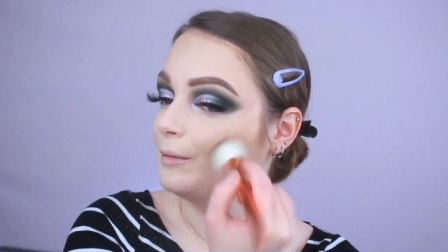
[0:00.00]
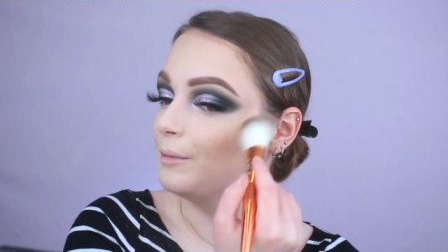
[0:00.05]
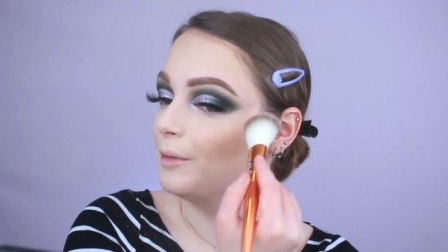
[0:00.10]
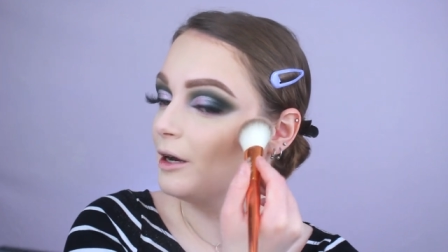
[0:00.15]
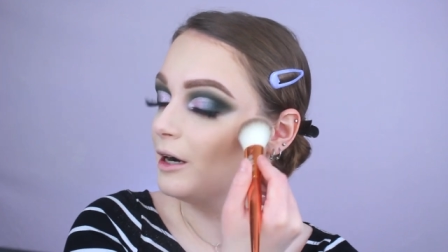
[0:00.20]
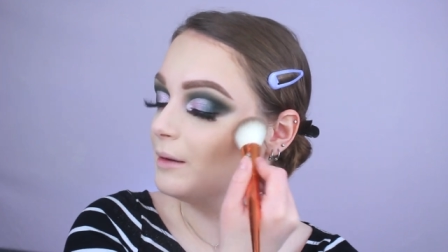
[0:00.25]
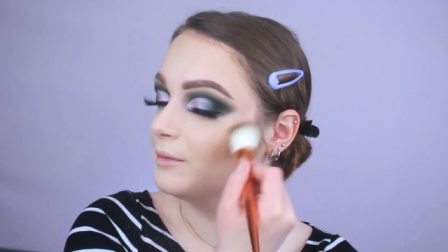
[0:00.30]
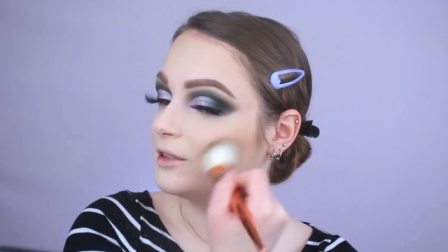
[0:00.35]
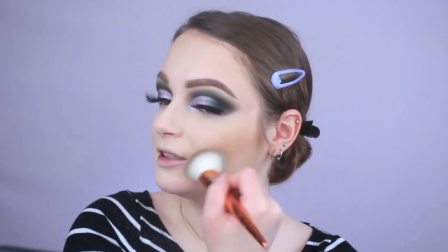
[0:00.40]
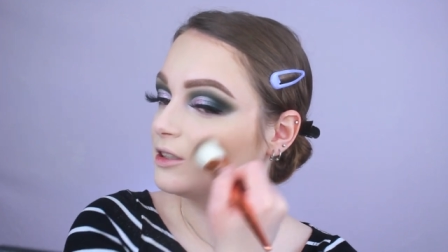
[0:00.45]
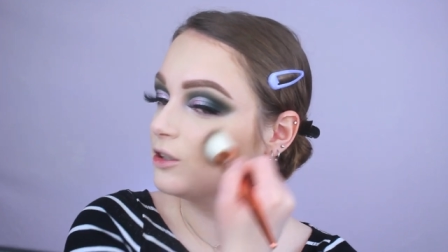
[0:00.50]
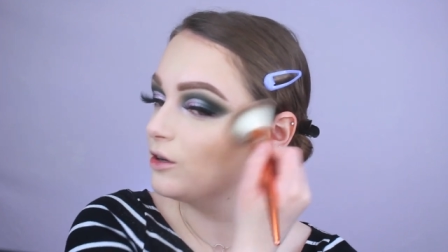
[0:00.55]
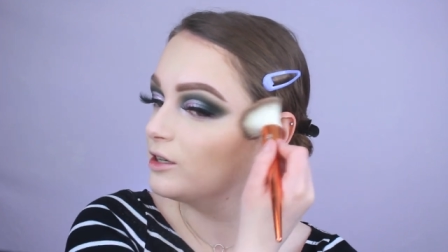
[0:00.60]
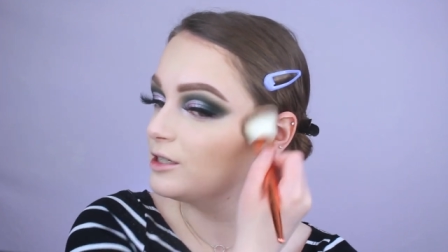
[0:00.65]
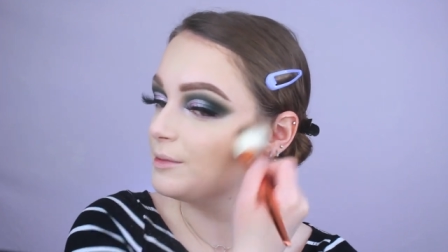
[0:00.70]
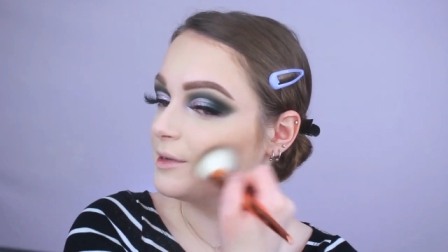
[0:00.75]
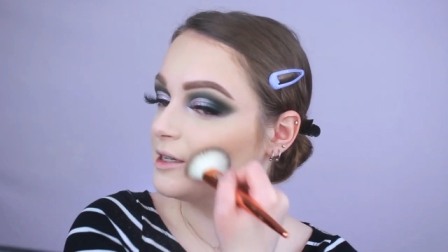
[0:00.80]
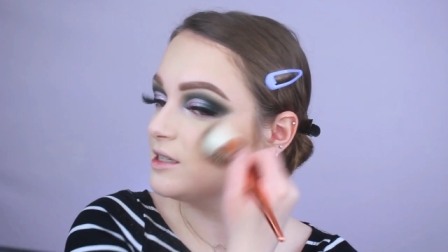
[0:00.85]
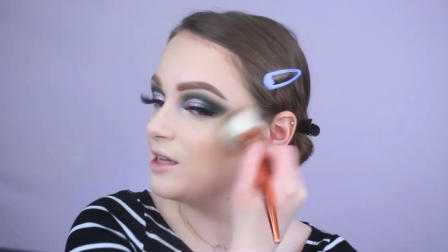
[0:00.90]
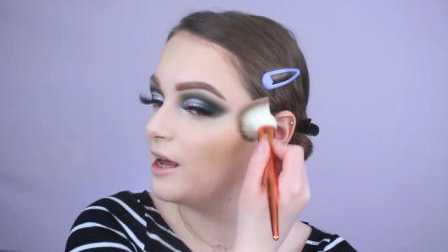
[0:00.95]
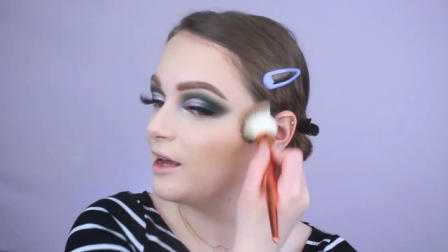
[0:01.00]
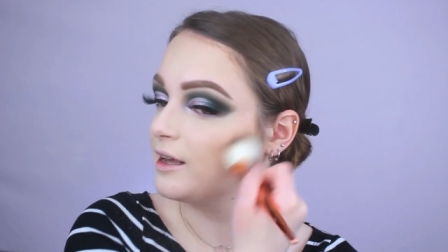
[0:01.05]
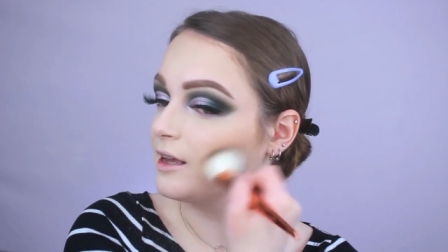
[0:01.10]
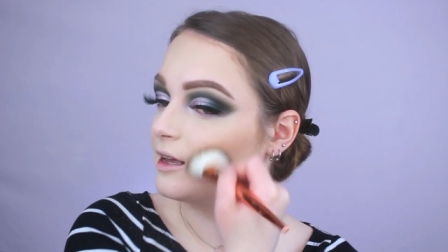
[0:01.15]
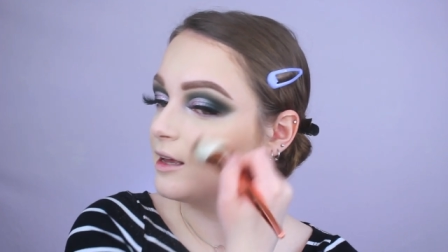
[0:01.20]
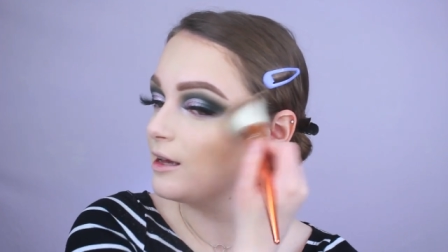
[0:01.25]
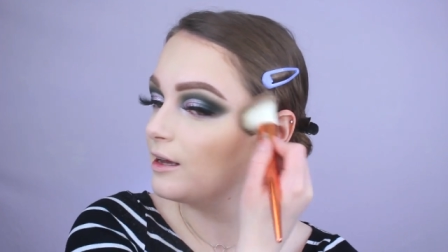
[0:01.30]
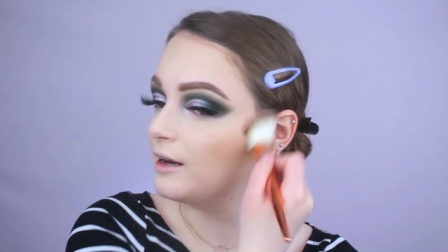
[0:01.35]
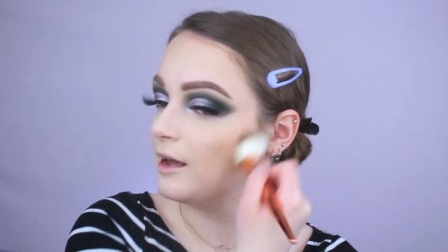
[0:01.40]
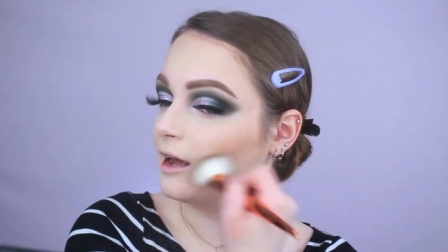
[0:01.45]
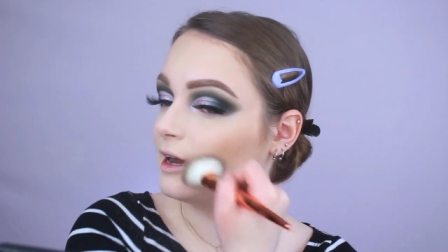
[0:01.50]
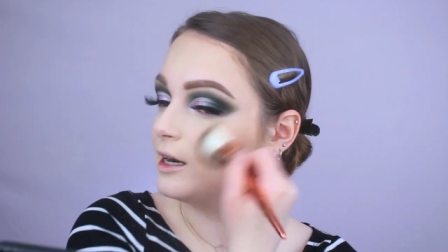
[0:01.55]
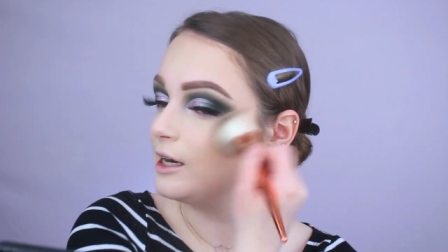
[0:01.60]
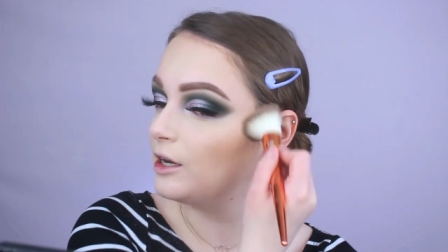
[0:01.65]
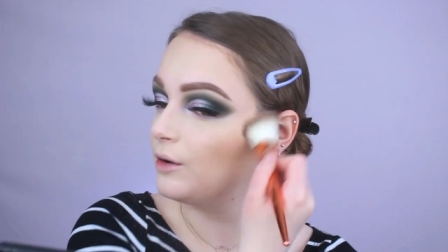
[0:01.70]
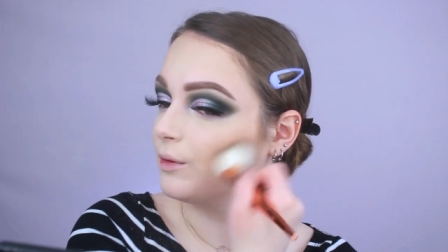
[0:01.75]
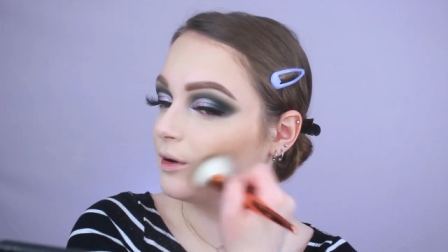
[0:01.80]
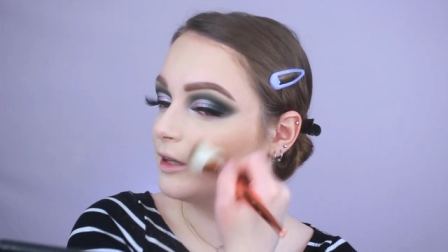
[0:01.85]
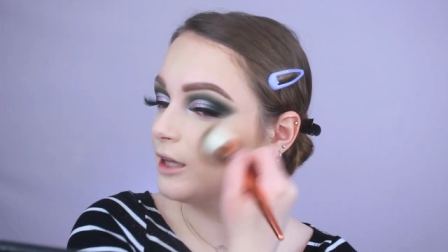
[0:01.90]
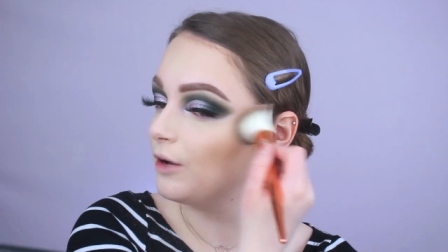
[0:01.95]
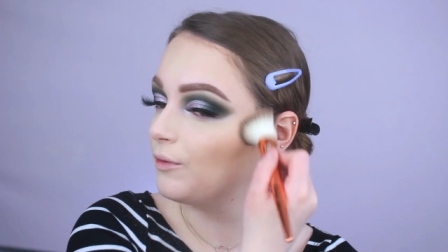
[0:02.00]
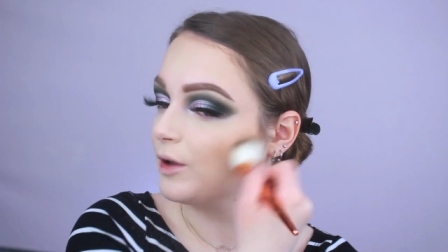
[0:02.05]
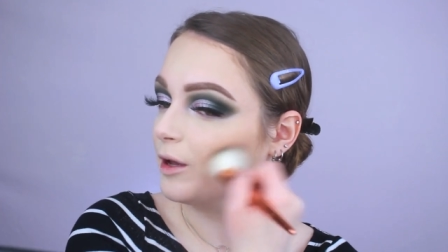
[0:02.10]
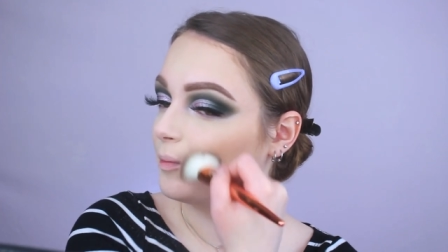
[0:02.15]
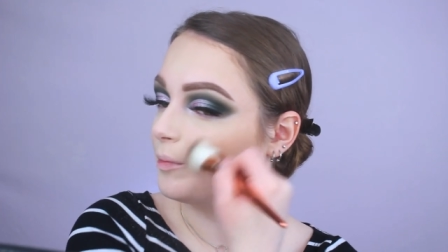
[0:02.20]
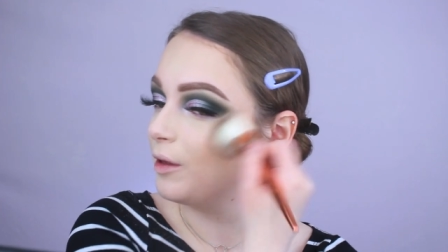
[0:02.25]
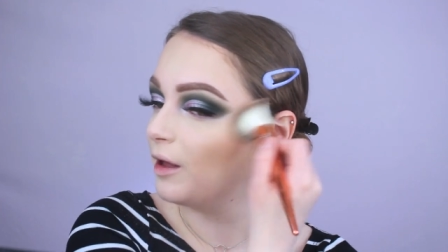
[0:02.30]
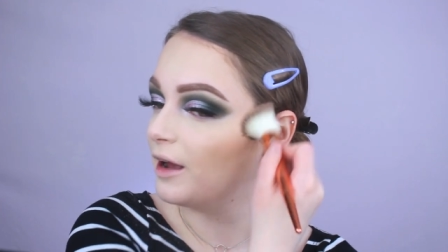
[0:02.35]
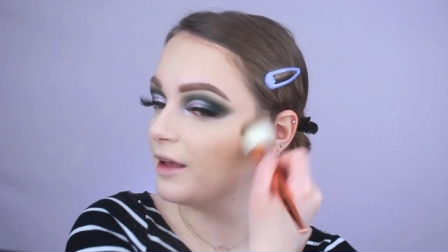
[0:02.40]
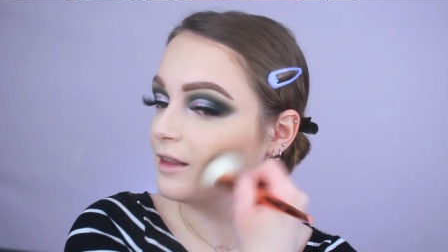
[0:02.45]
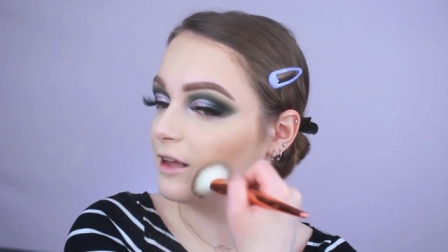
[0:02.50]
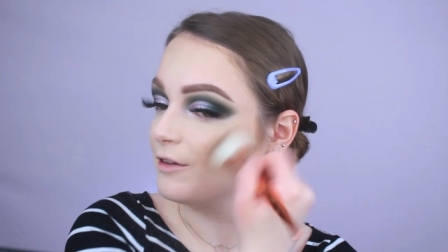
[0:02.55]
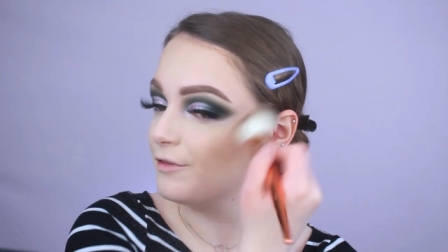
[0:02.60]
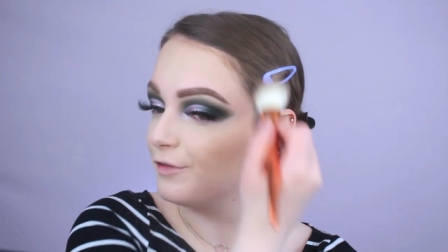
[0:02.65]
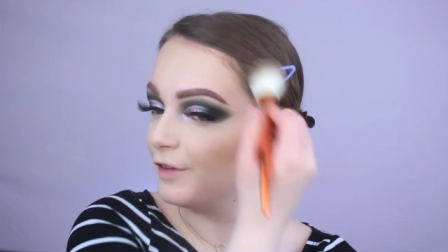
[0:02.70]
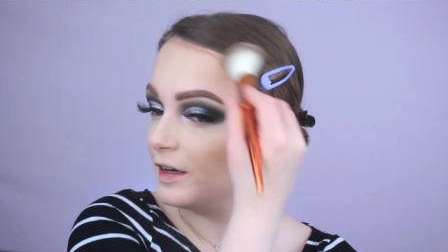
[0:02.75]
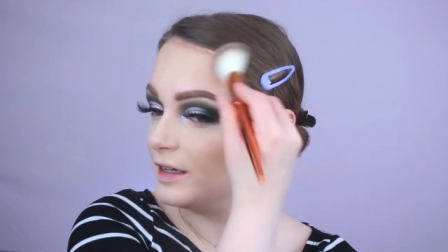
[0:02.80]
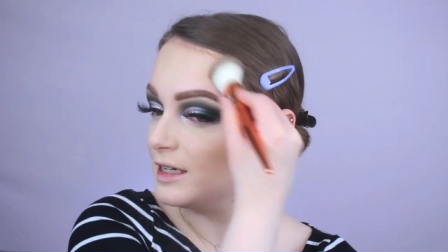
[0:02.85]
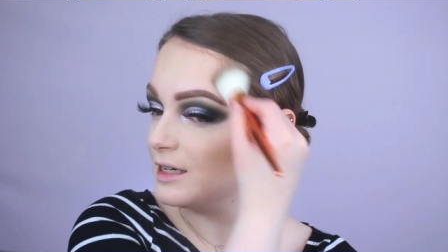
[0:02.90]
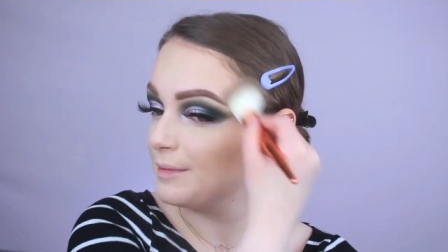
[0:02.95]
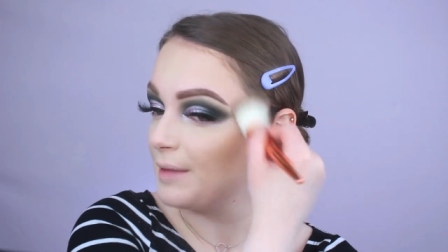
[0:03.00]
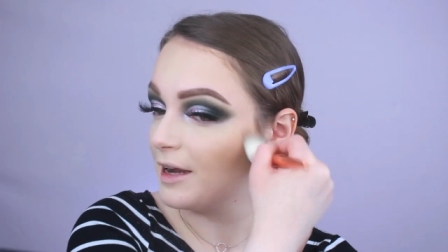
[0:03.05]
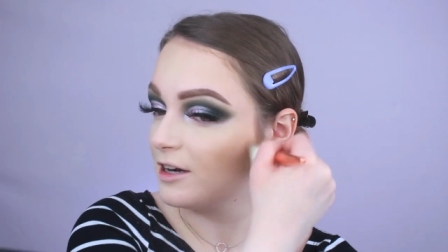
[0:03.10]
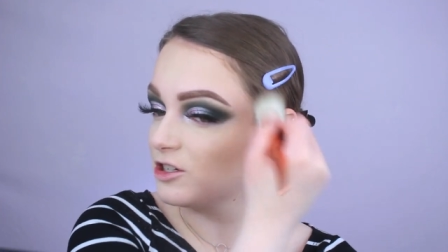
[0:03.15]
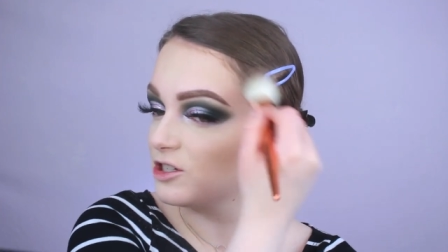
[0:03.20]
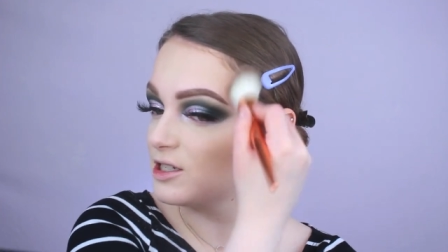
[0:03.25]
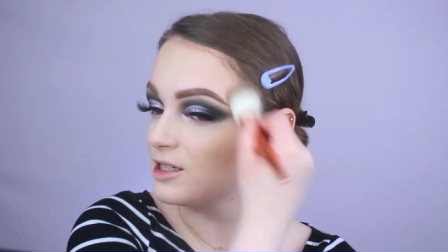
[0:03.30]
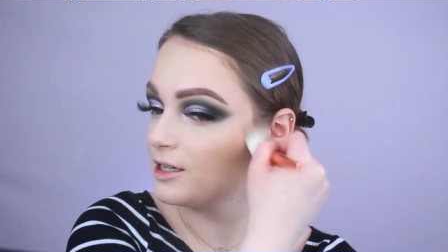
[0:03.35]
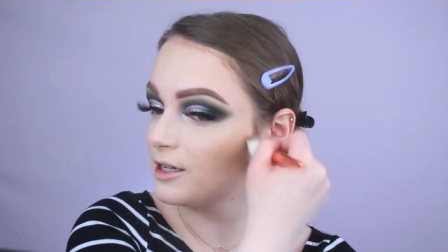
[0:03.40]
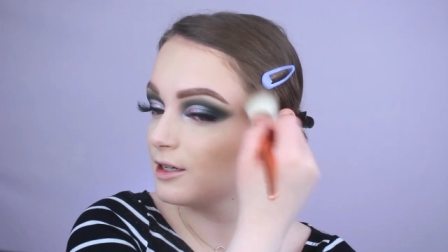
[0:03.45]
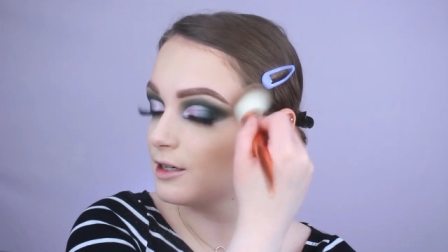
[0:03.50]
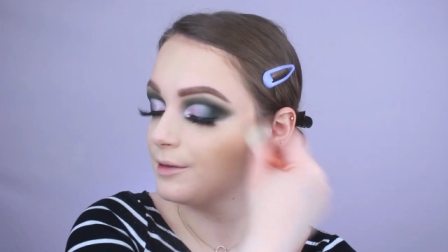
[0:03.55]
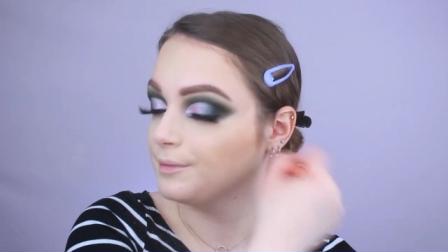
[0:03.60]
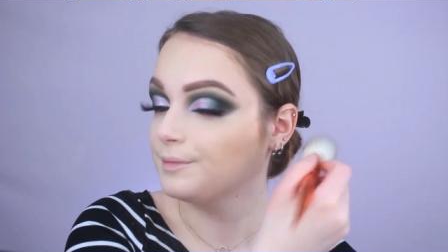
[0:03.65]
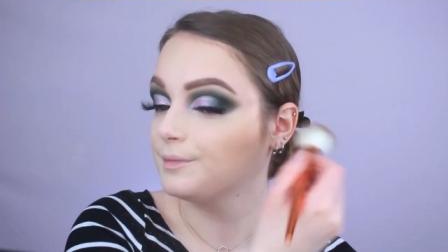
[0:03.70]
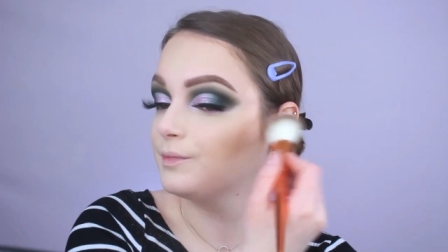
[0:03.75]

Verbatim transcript: But I'm just going to be taking it anywhere that we apply that Fenty Matchstick.